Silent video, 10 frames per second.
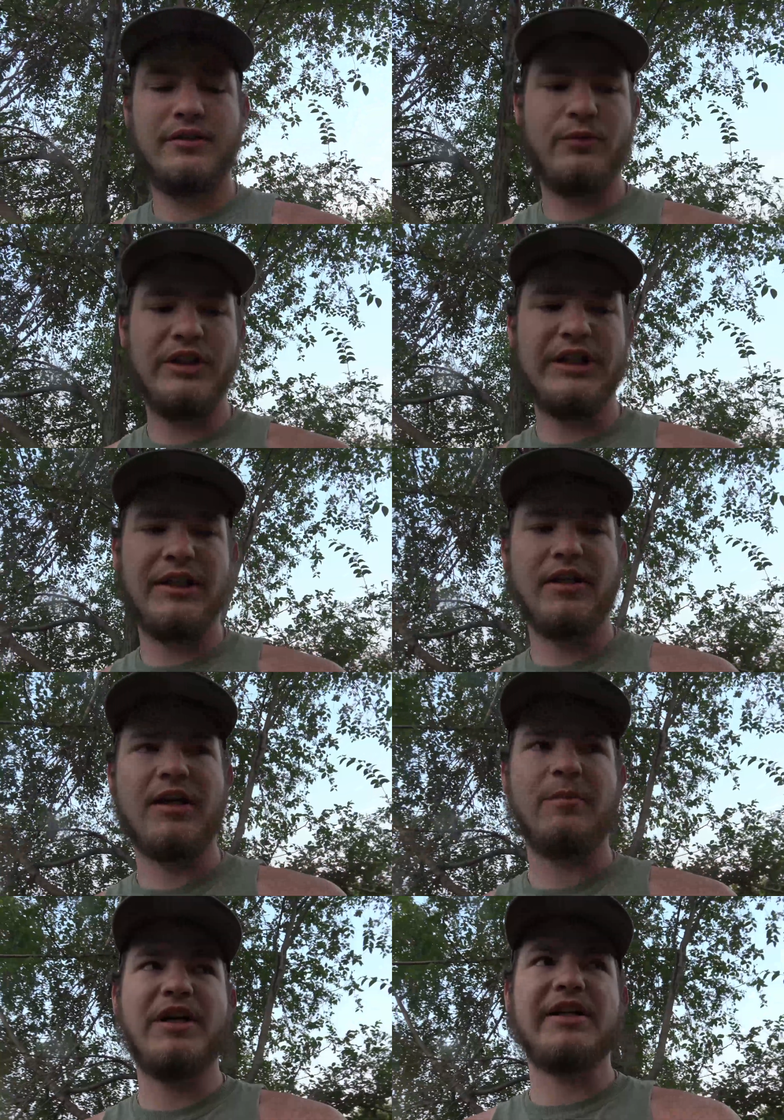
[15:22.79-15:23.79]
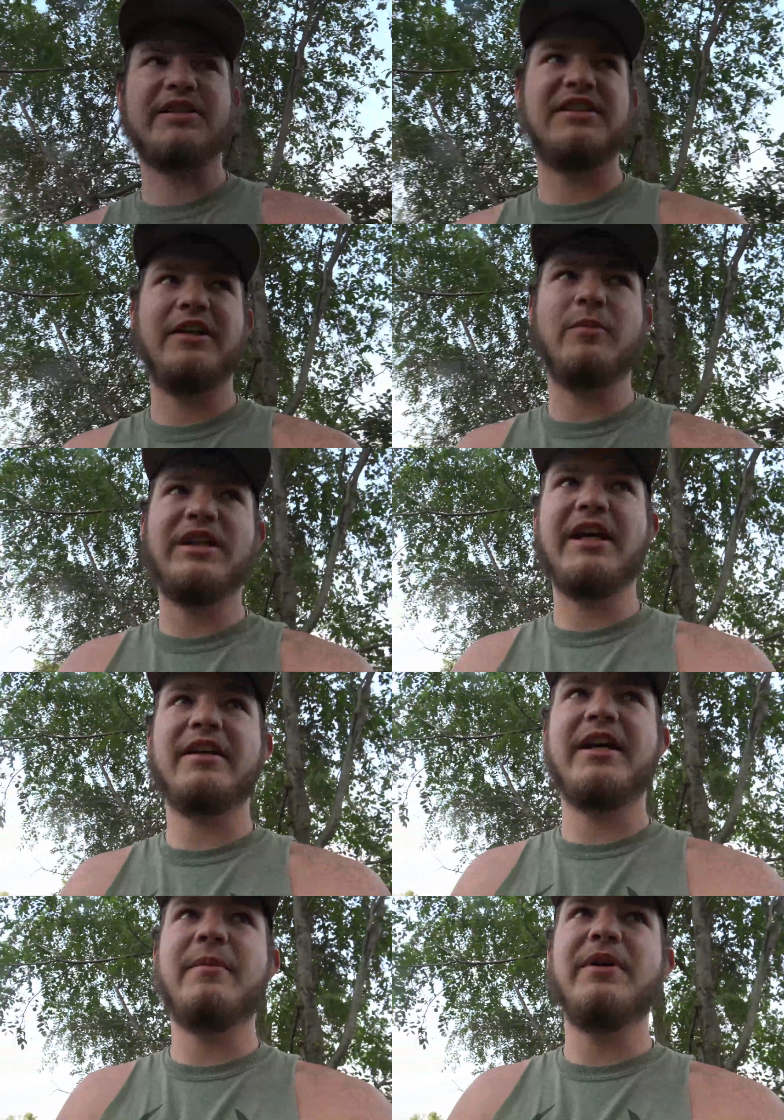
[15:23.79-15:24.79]
really getting on bucks and seeing them in
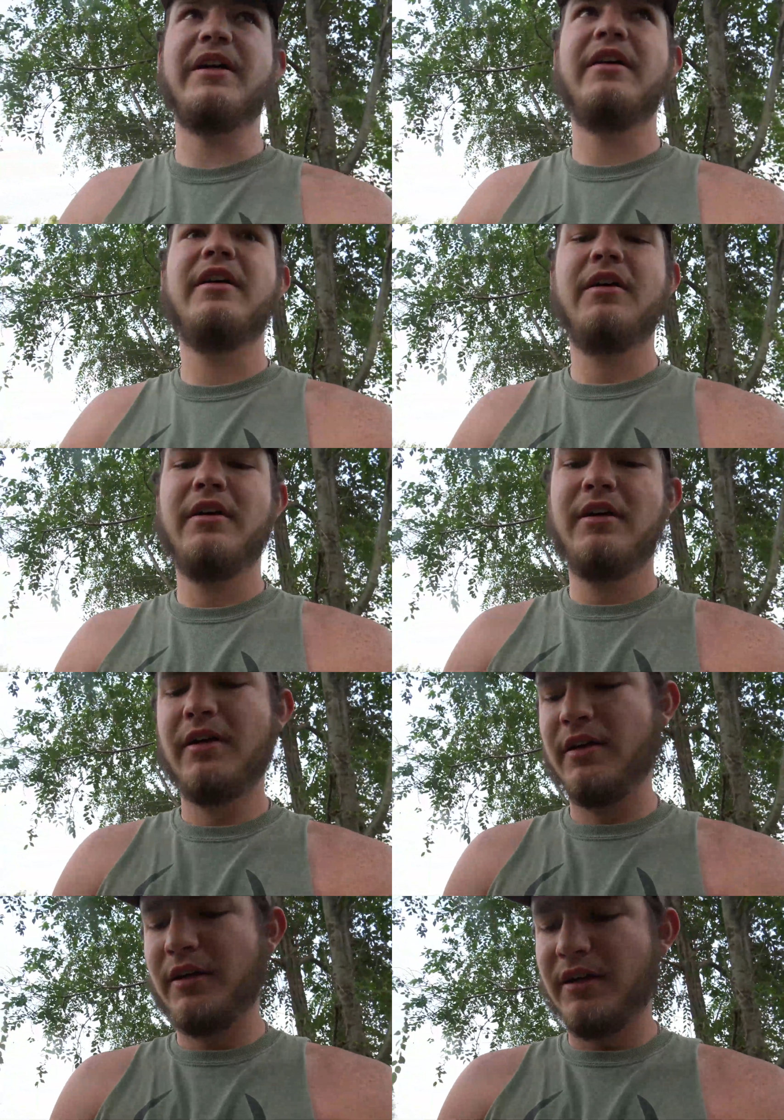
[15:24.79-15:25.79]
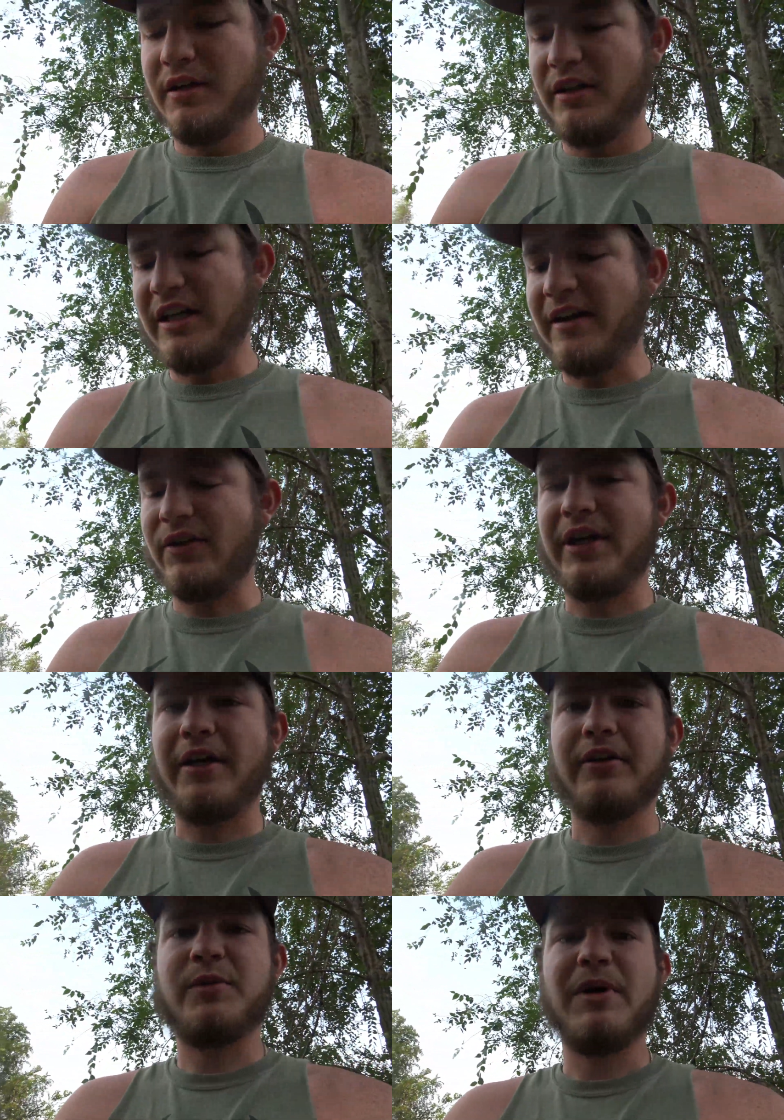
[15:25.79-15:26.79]
daylight, but you never
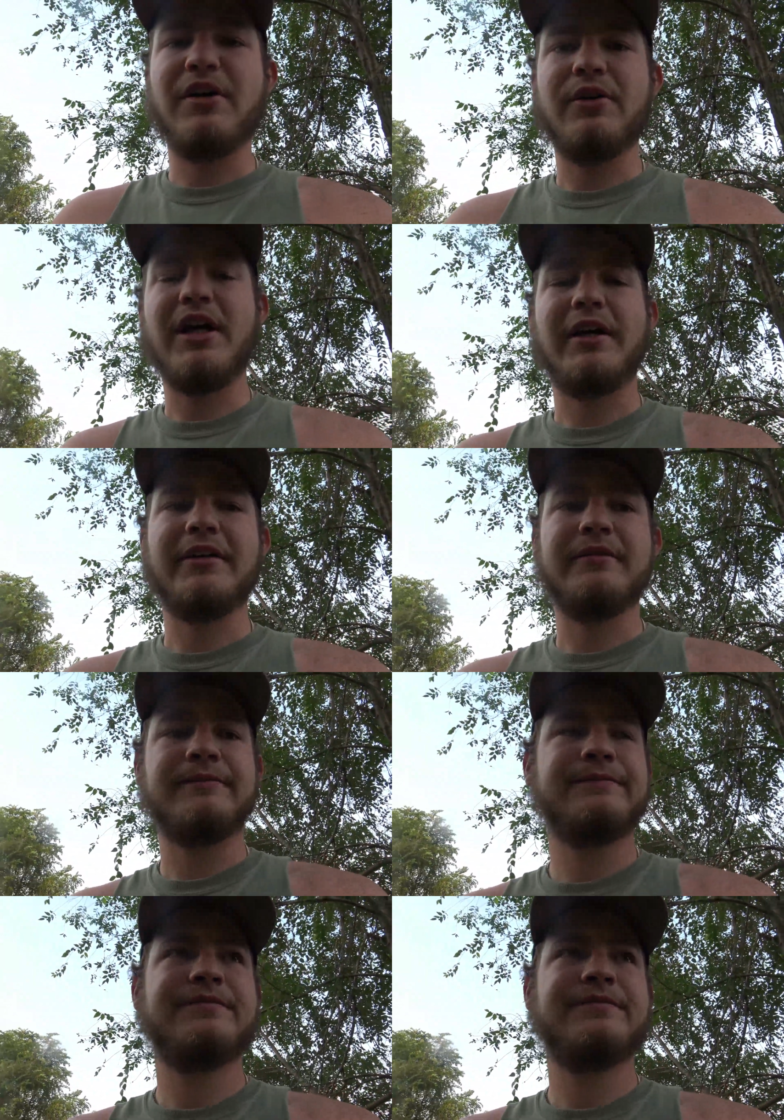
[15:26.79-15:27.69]
know. It's bow hunting.